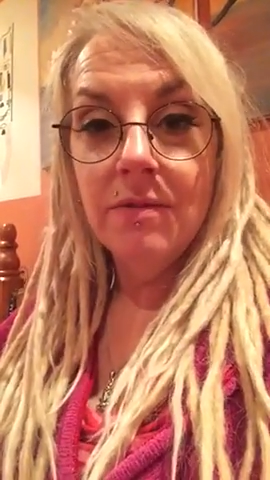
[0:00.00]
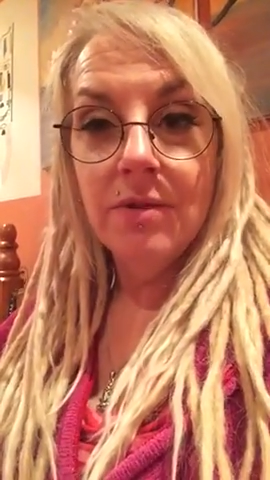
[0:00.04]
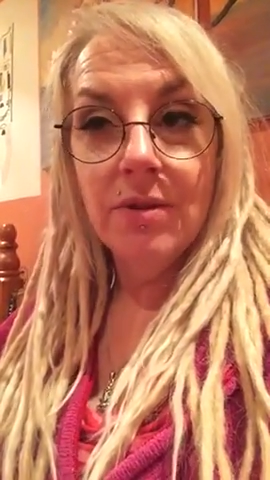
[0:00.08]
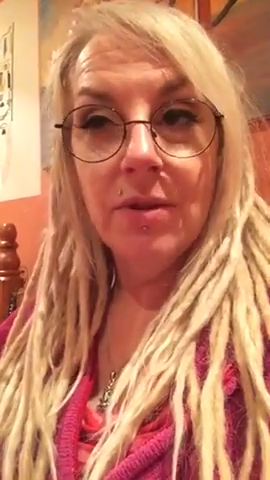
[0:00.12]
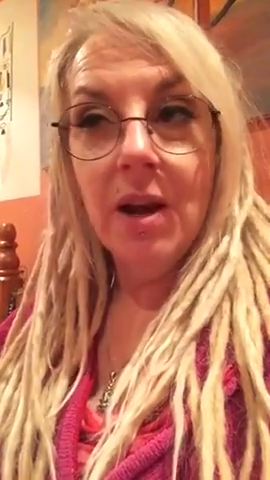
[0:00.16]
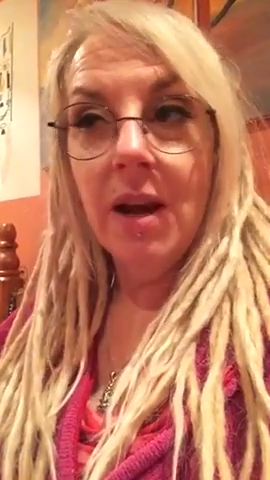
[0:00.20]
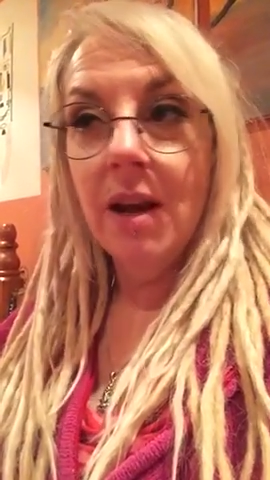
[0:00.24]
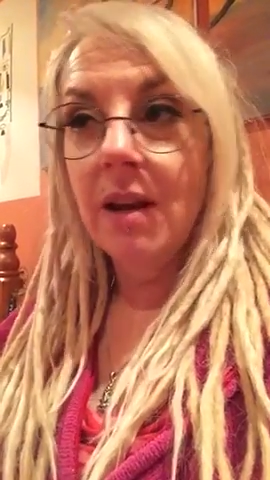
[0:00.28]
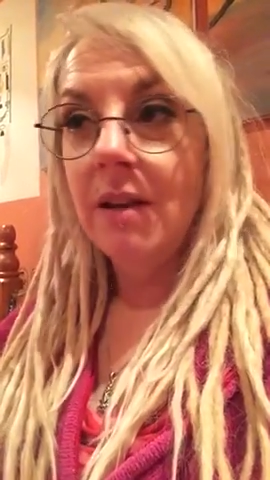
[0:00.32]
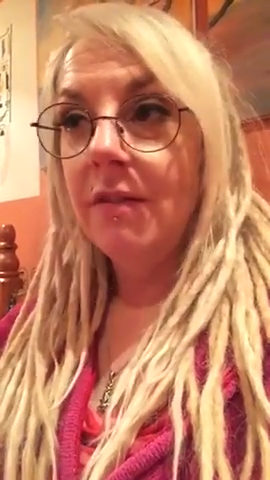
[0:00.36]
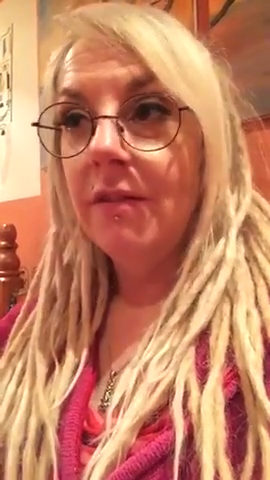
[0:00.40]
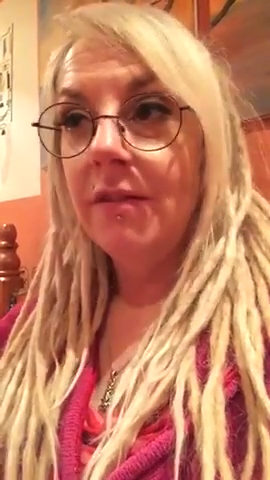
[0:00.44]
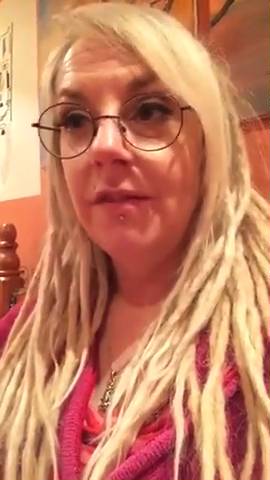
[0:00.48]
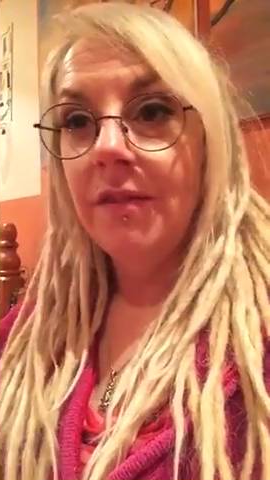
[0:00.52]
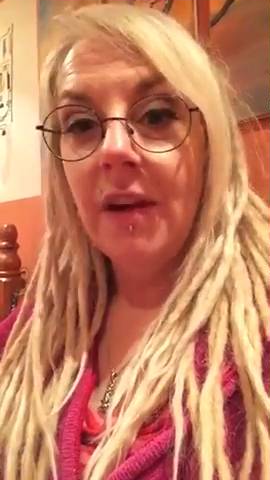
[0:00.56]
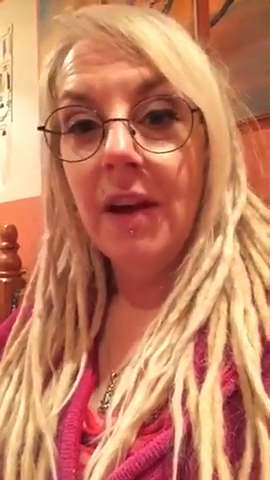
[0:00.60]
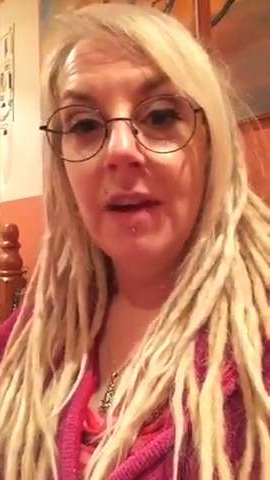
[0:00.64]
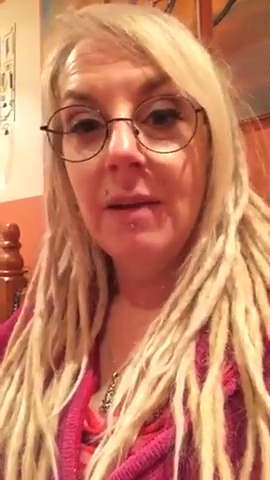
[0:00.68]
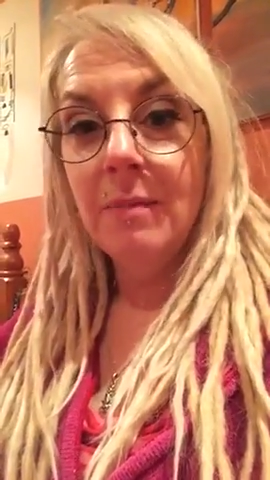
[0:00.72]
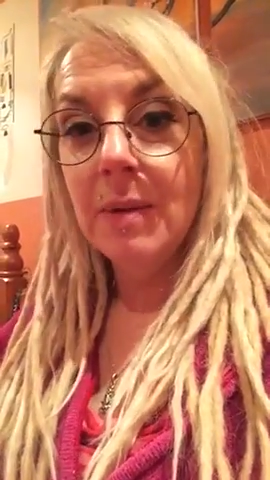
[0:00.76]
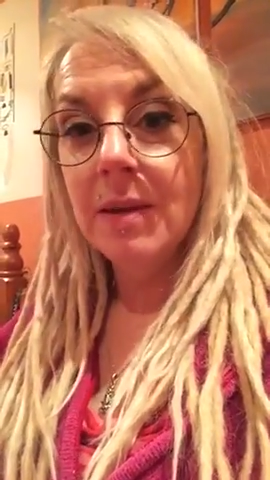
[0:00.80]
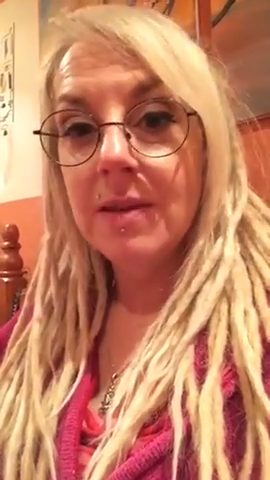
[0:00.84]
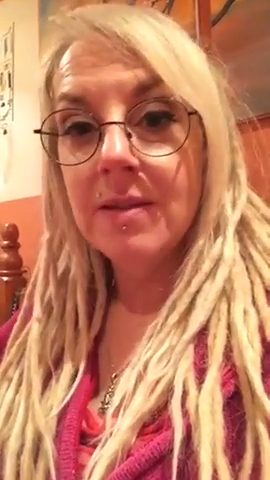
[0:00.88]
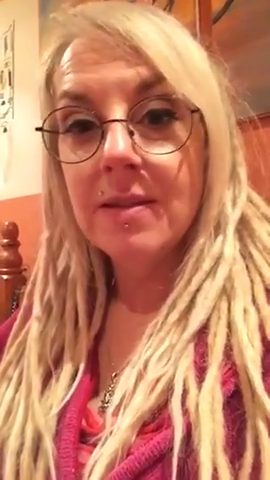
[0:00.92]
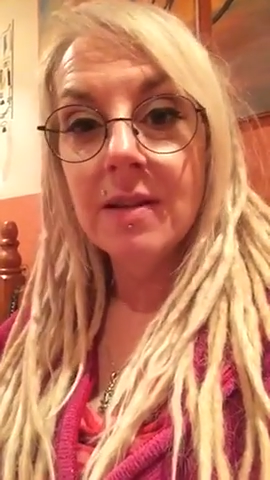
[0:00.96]
try and
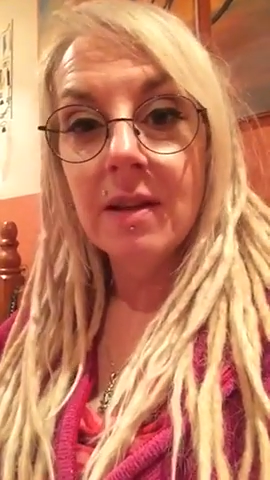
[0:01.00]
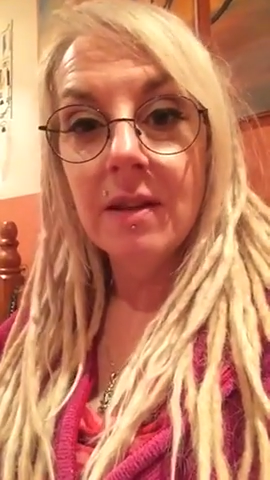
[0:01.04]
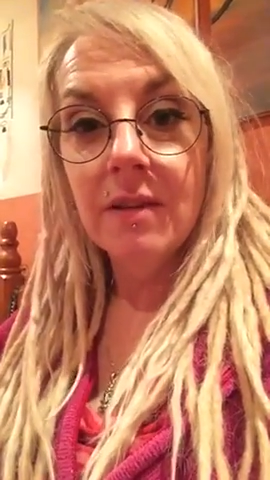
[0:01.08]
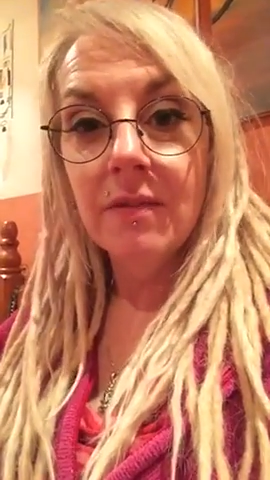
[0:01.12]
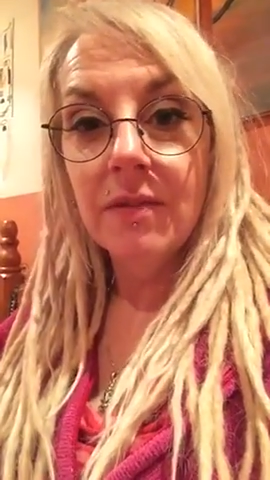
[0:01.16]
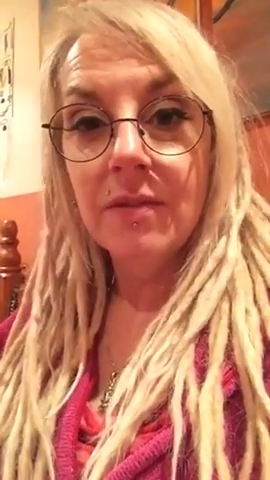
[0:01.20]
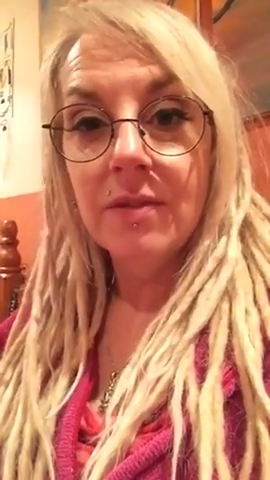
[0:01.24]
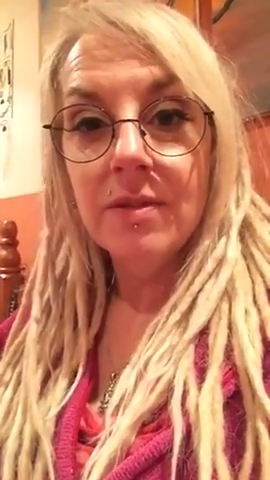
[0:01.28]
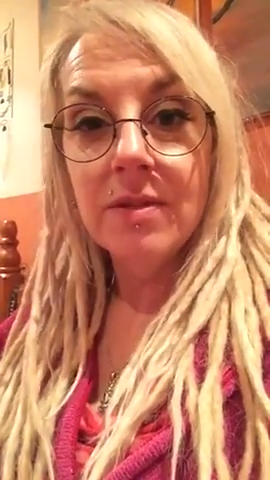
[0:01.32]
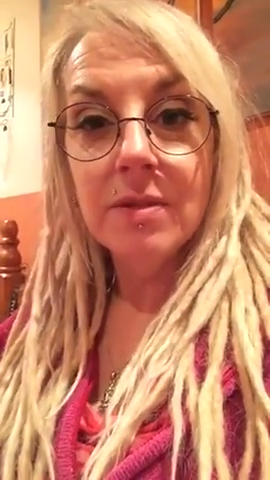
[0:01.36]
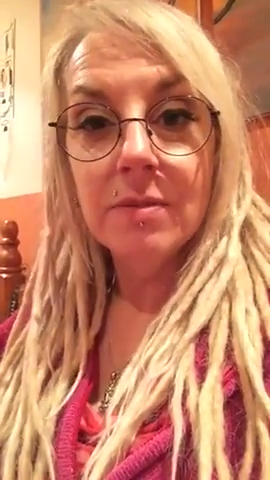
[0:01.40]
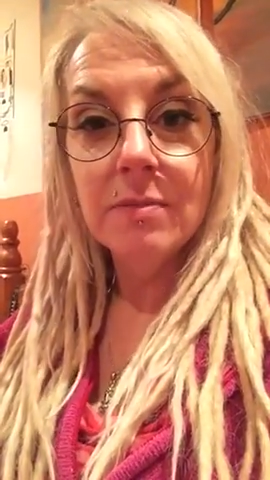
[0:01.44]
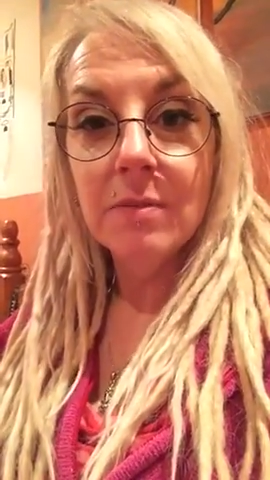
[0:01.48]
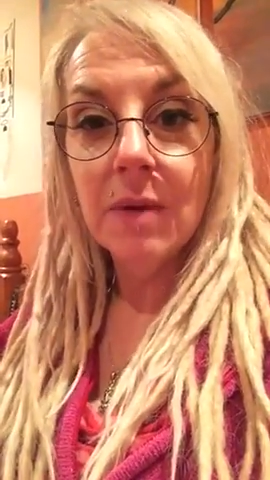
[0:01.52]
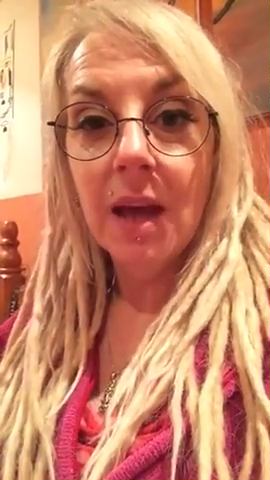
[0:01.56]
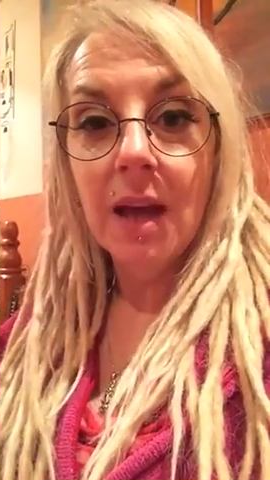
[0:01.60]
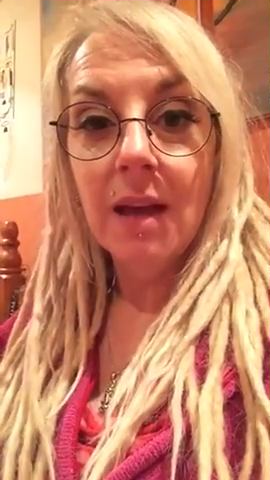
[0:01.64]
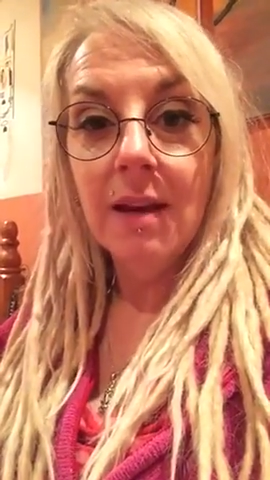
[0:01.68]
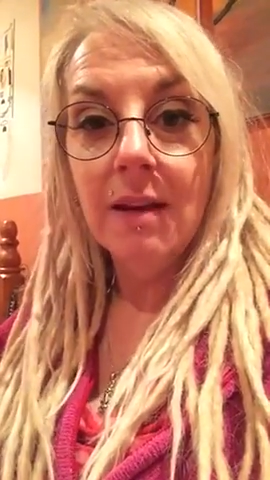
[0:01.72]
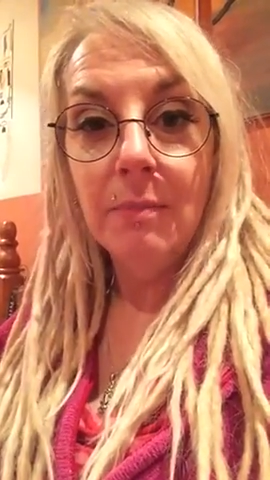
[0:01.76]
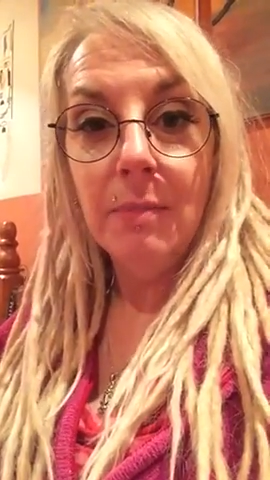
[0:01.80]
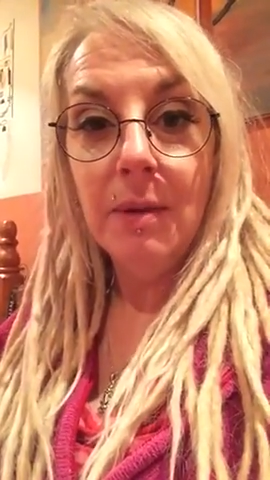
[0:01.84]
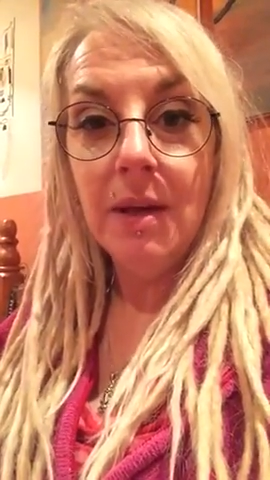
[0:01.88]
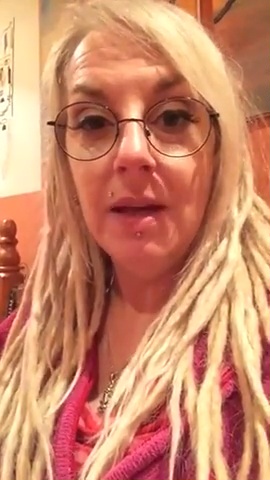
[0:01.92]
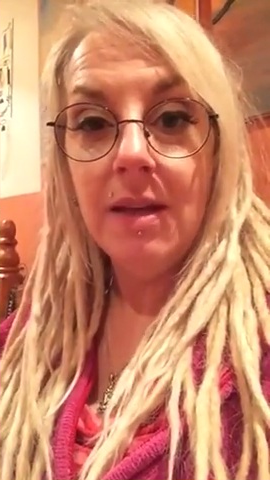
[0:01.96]
find myself in some
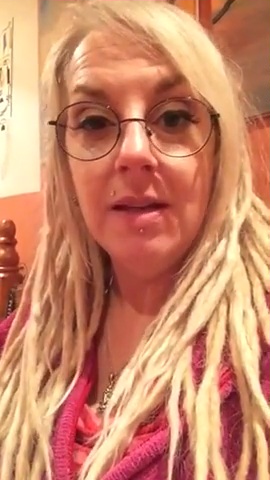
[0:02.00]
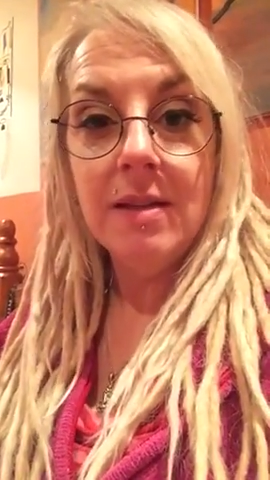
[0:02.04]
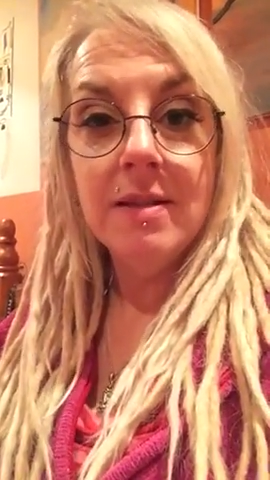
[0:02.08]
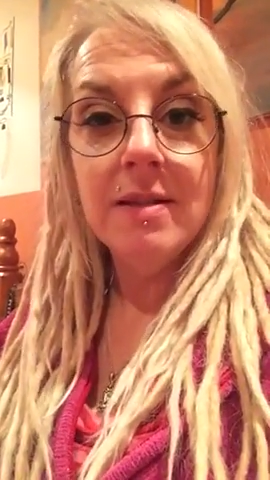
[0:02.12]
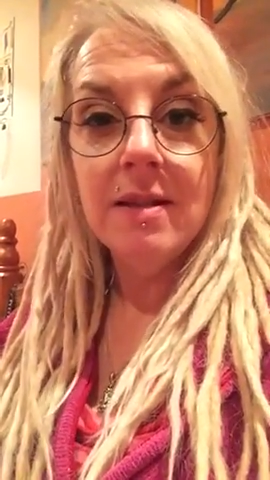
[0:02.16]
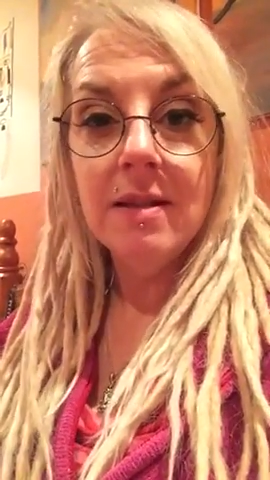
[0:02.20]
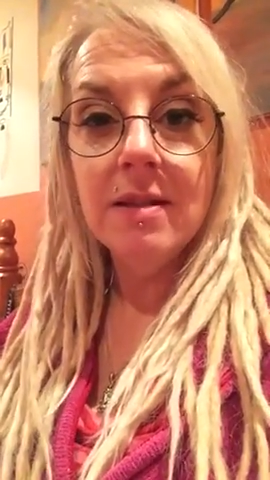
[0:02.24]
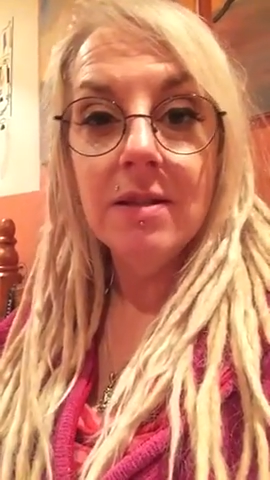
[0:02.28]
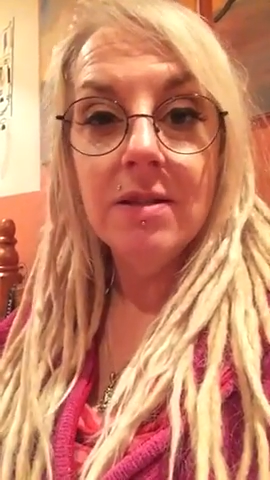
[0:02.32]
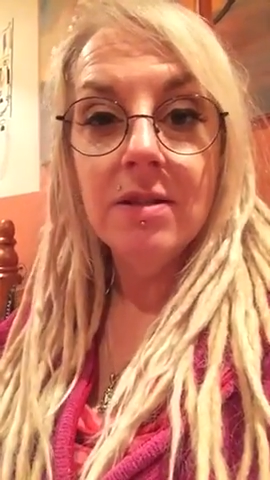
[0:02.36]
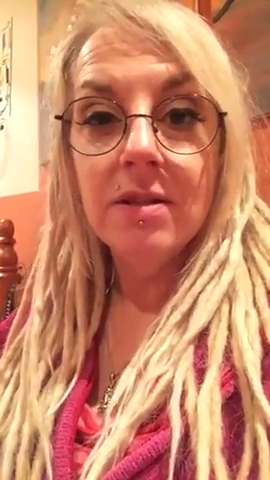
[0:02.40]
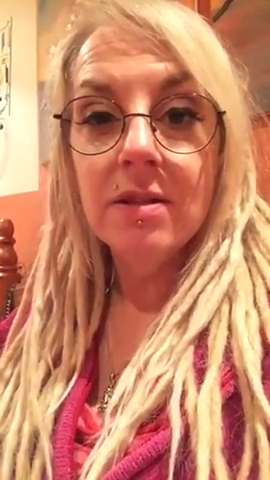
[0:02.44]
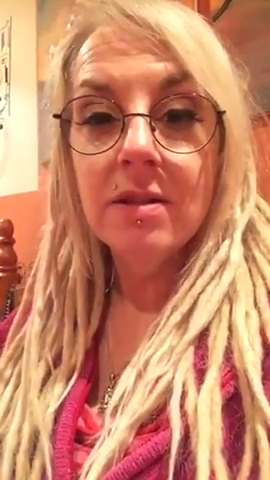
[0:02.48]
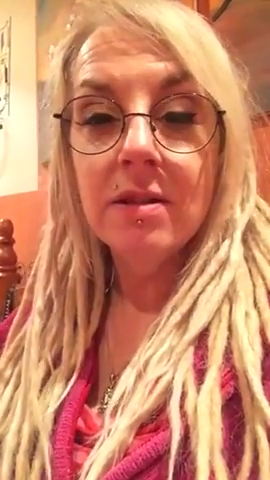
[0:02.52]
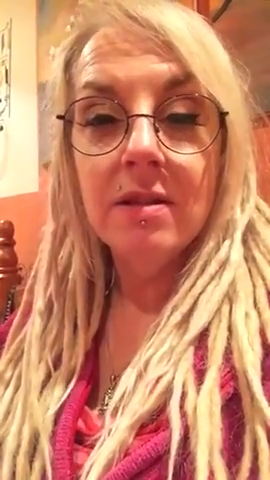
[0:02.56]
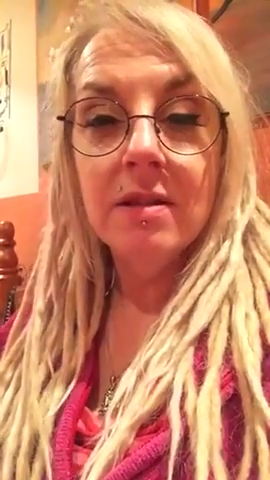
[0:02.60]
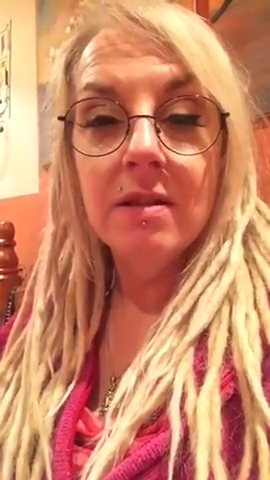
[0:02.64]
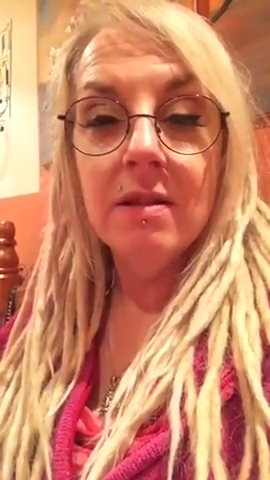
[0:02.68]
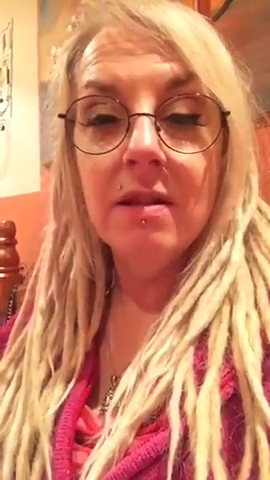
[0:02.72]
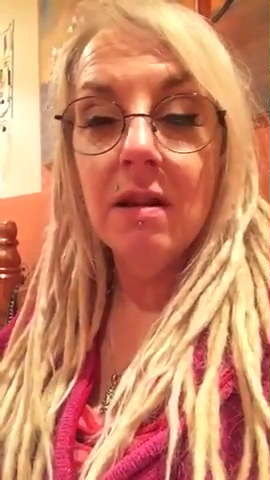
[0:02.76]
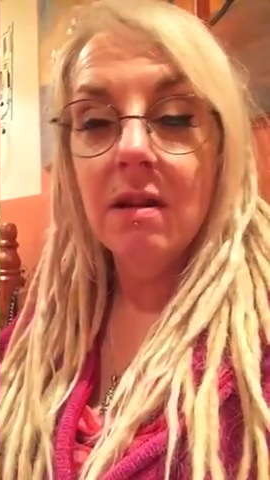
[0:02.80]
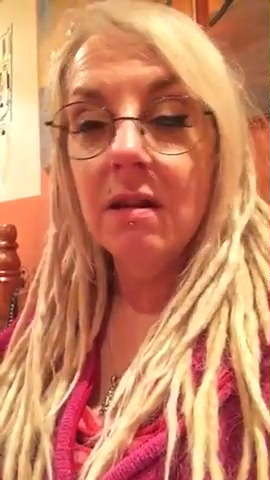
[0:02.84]
kind of peace. It's just,